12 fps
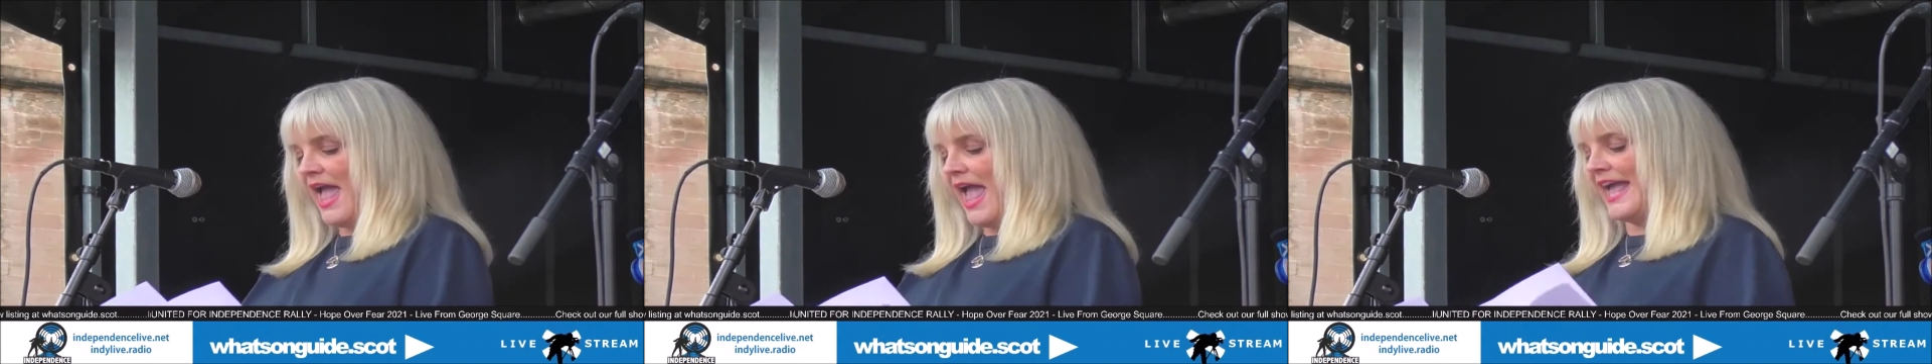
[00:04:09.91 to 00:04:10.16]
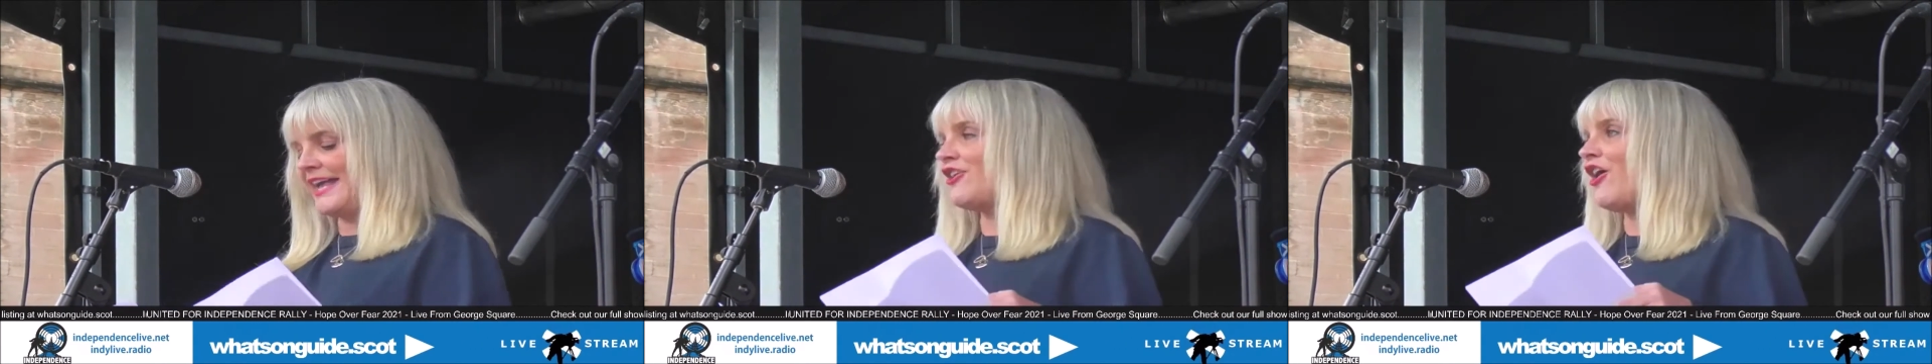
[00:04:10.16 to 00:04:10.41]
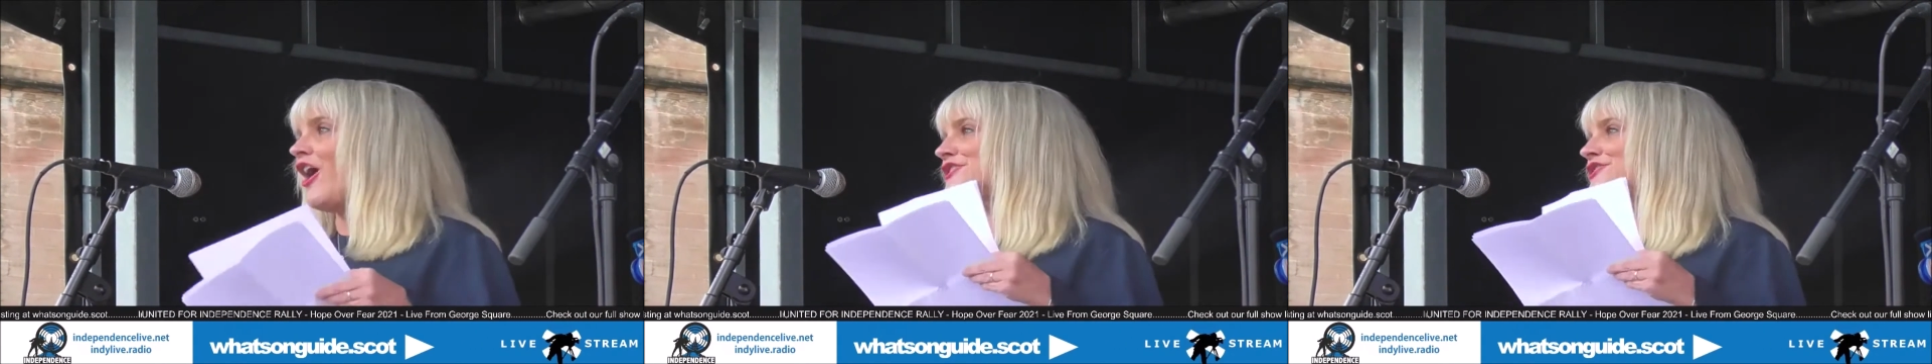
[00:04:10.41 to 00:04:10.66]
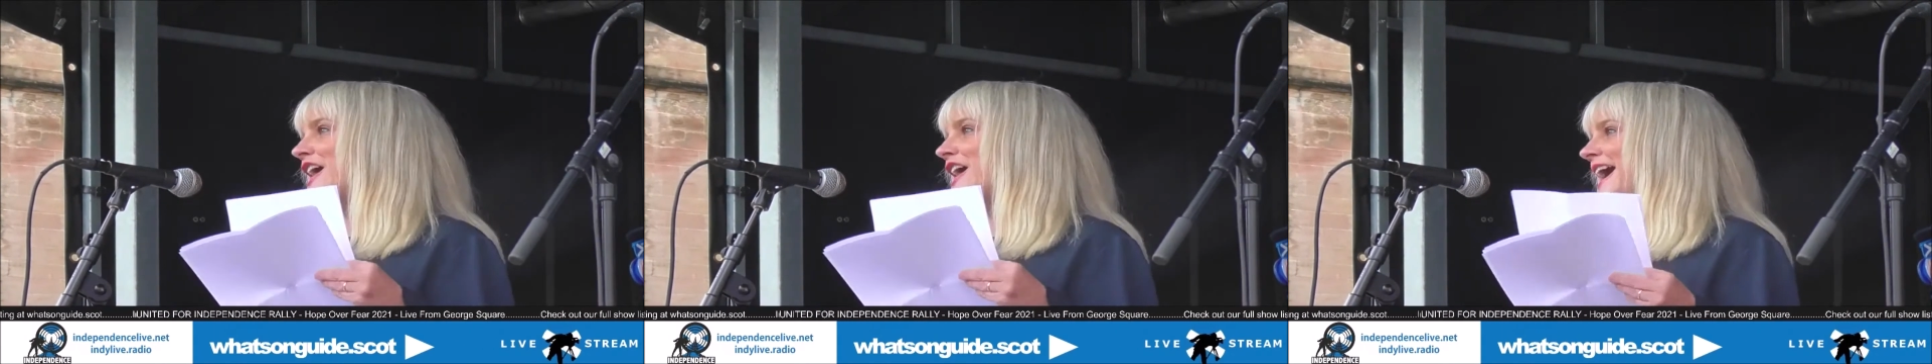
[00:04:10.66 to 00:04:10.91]
In
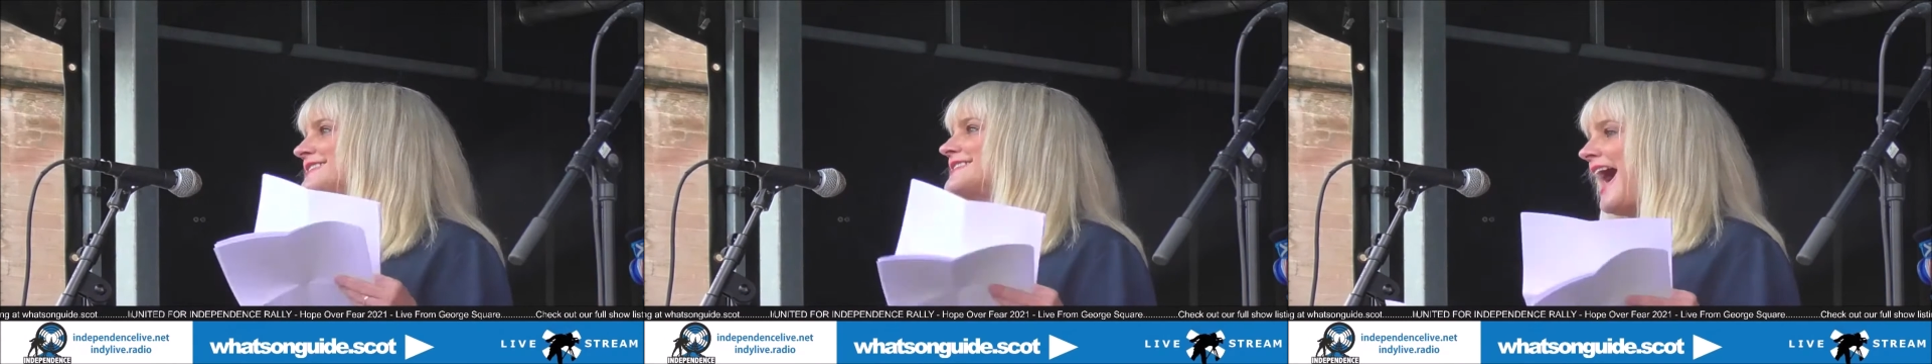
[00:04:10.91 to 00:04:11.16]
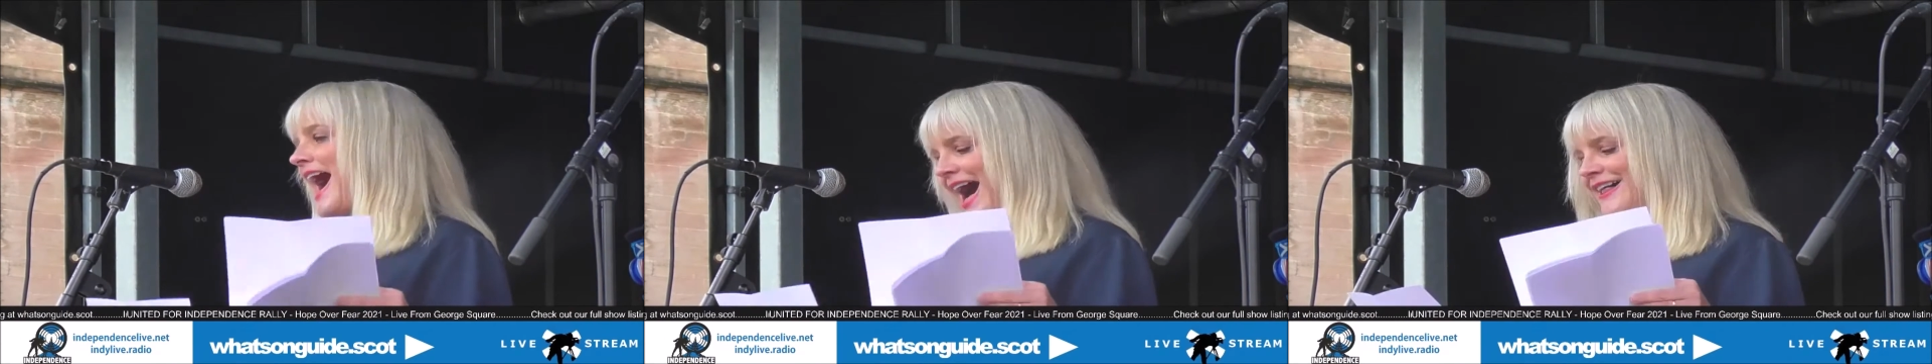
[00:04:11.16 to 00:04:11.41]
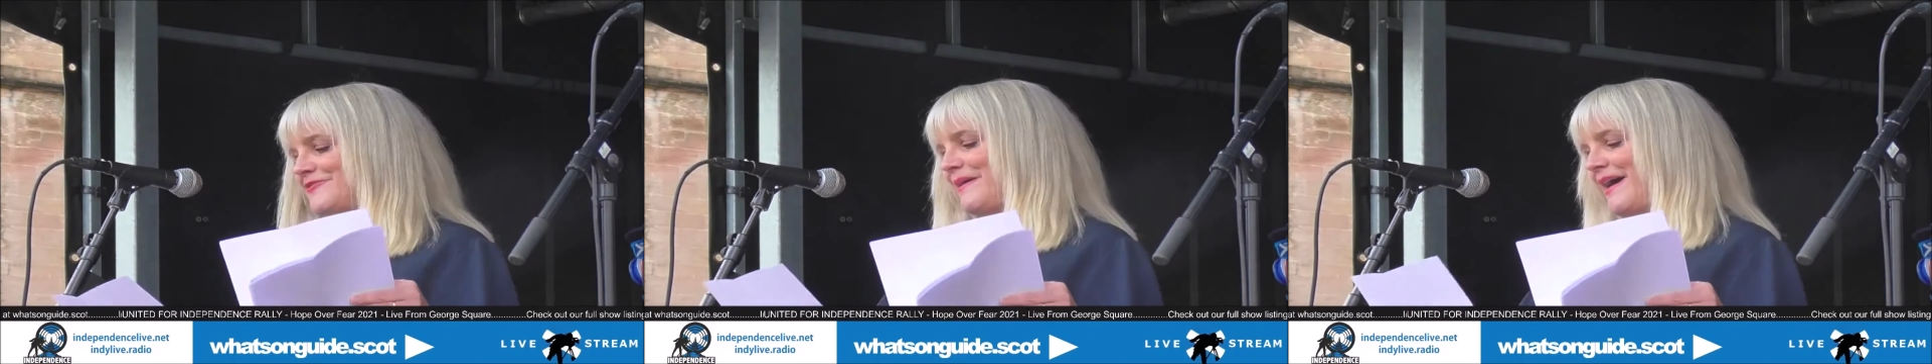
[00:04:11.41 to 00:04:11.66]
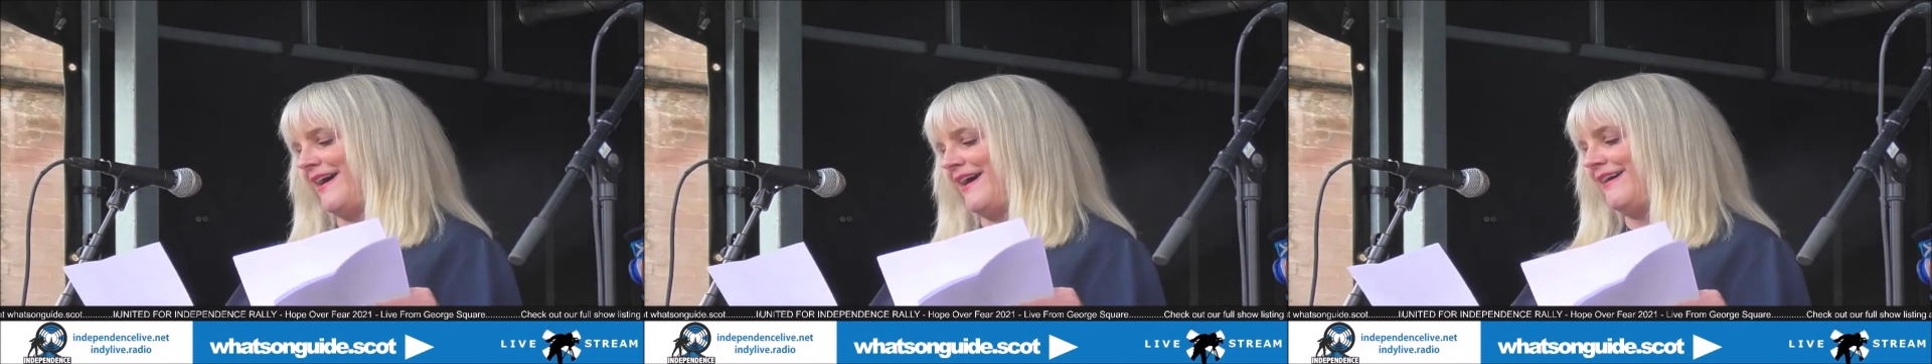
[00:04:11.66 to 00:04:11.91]
contrast, ALBA